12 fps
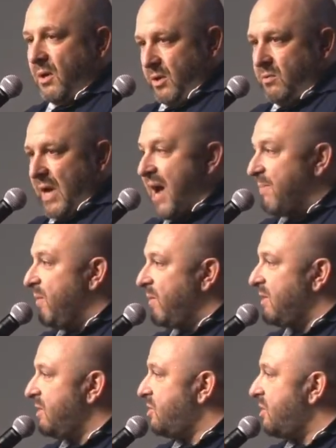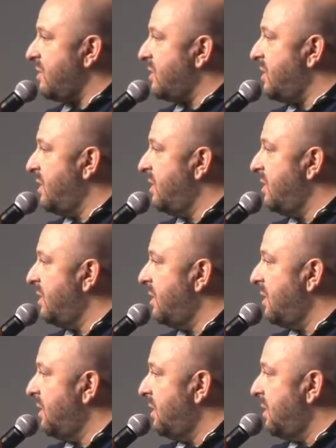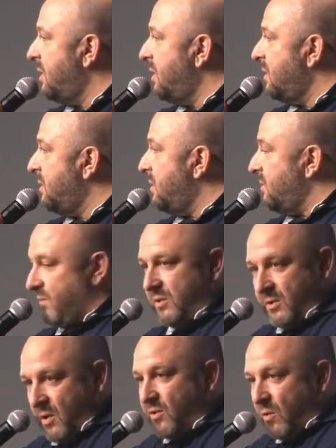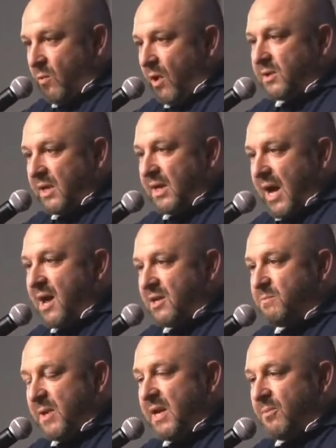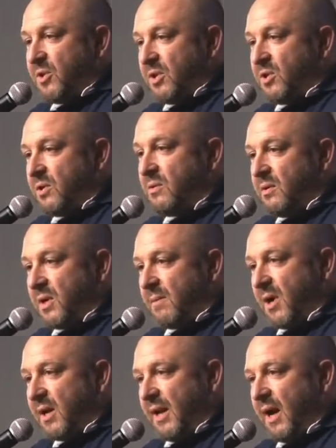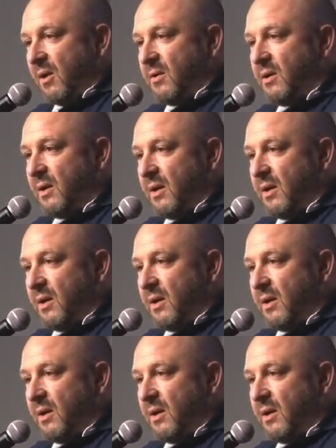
Are you happy with this church? Do you know the work that God has been able to do? Come on now.